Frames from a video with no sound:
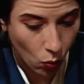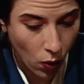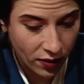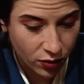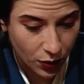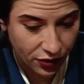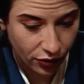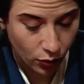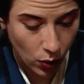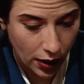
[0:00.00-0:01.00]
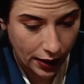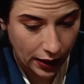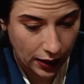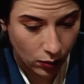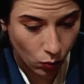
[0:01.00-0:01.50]
one of the reasons
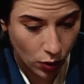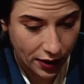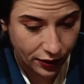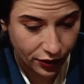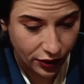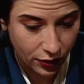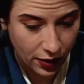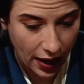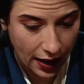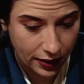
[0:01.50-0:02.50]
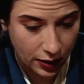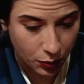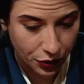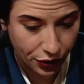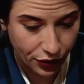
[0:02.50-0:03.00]
why I wanted to do that,
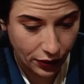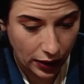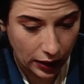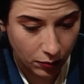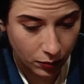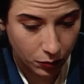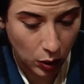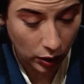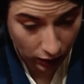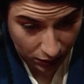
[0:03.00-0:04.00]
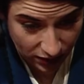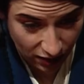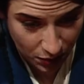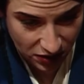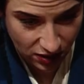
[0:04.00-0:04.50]
it was partly because
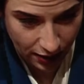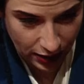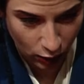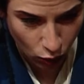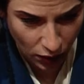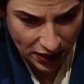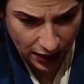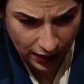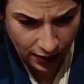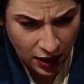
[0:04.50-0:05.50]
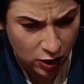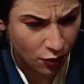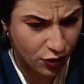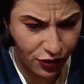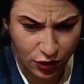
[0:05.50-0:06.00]
I'd been studying Greek, and you
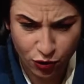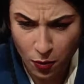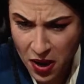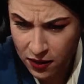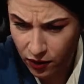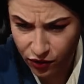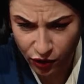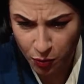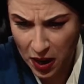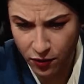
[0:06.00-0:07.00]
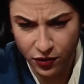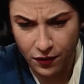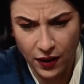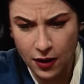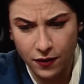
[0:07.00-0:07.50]
know, there's tremendous suspense
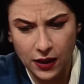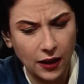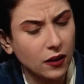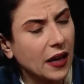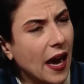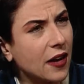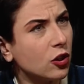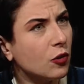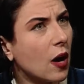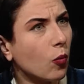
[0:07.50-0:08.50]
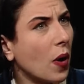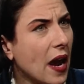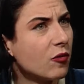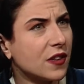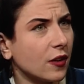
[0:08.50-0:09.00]
in the Iliad, and you know
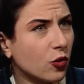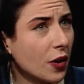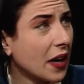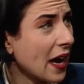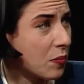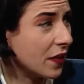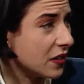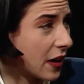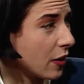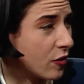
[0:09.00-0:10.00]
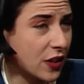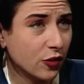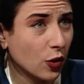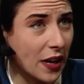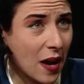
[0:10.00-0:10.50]
everything that's going to happen. They tell you
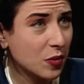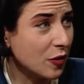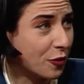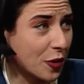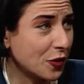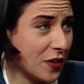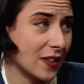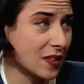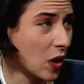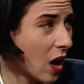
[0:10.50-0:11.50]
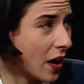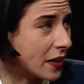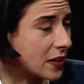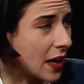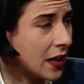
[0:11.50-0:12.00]
everything that's going to happen in the first 6
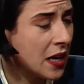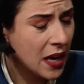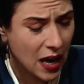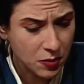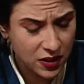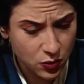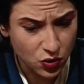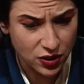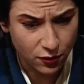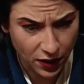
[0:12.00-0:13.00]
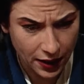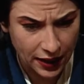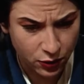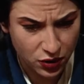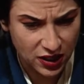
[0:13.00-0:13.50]
lines, and I mean, this was just a very
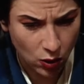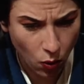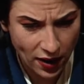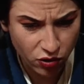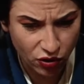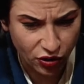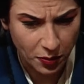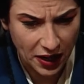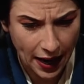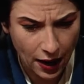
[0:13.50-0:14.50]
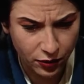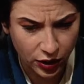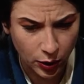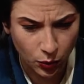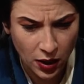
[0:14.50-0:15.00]
interesting question to me. How
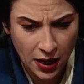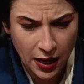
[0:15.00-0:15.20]
do